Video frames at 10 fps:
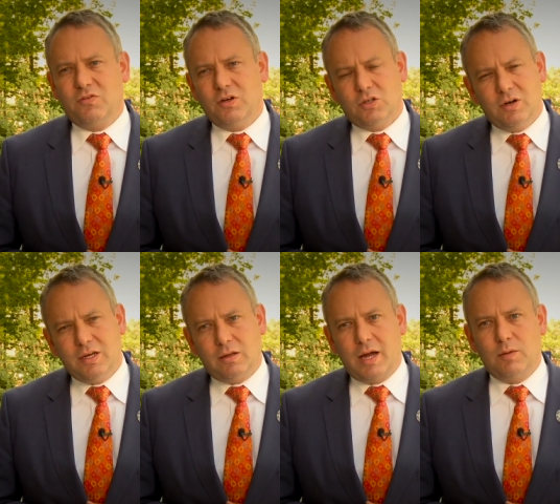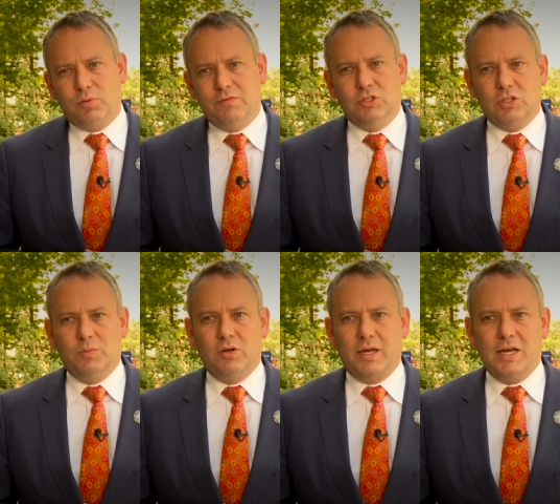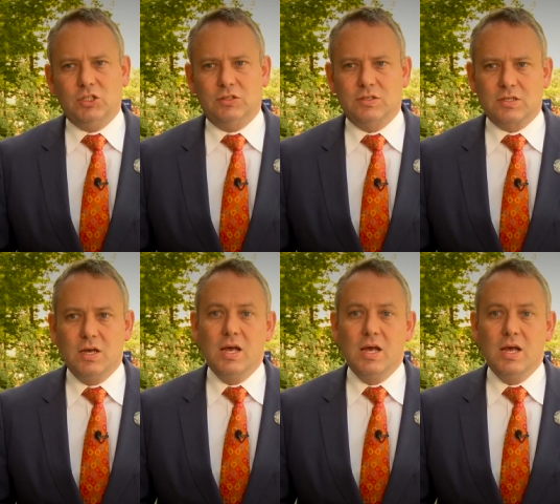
for attorney-client privilege communications.